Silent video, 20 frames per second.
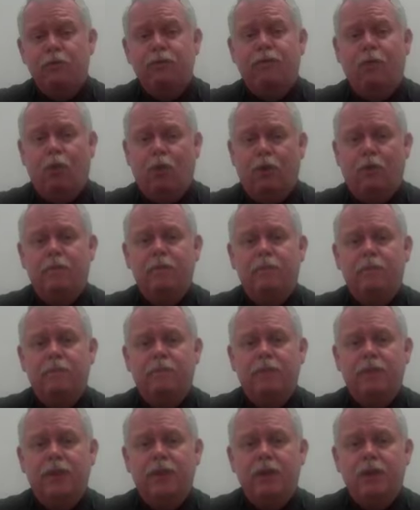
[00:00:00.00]
form,
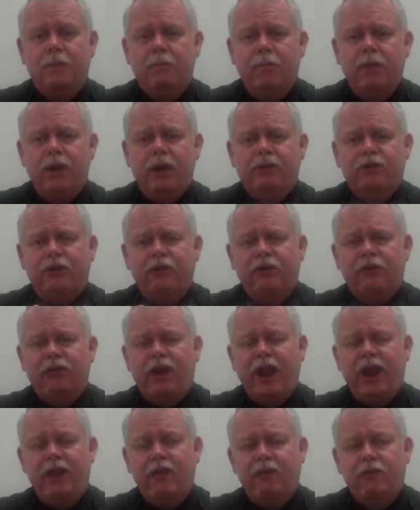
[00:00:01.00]
but it's a
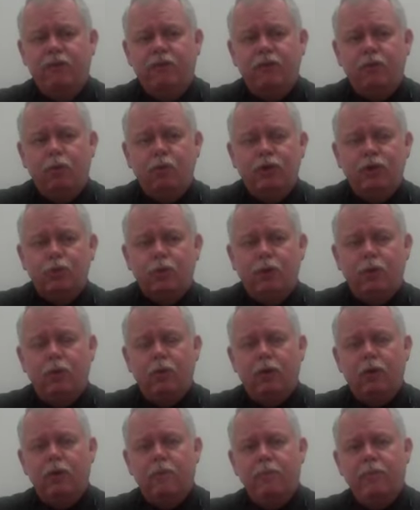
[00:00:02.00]
standard to which we will
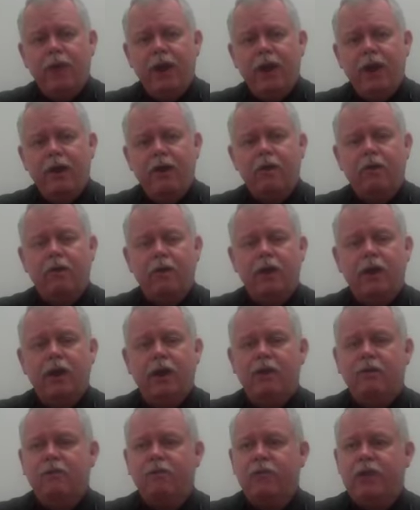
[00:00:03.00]
compare
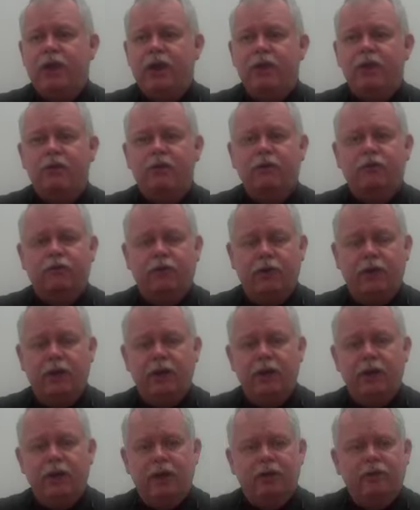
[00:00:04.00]
every industry
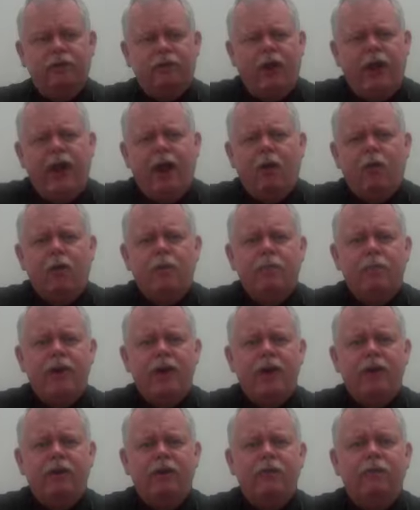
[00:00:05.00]
and say how
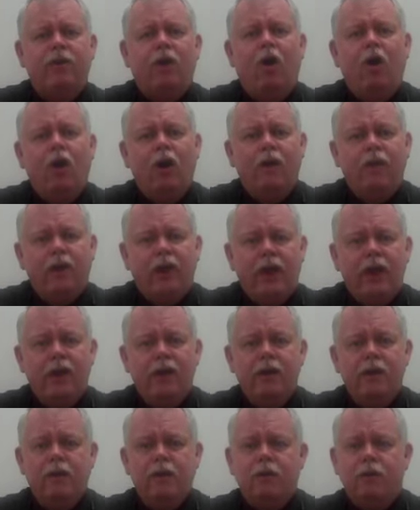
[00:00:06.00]
competitive are they
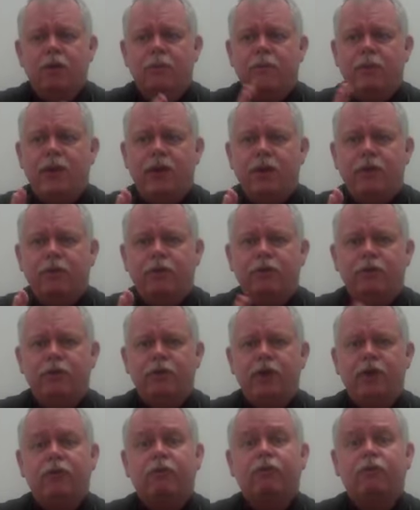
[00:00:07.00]
compared to
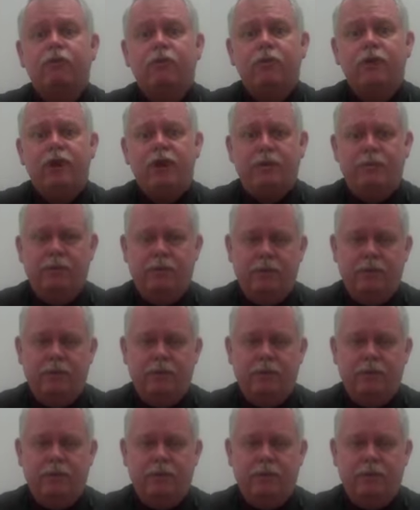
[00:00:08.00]
the extreme,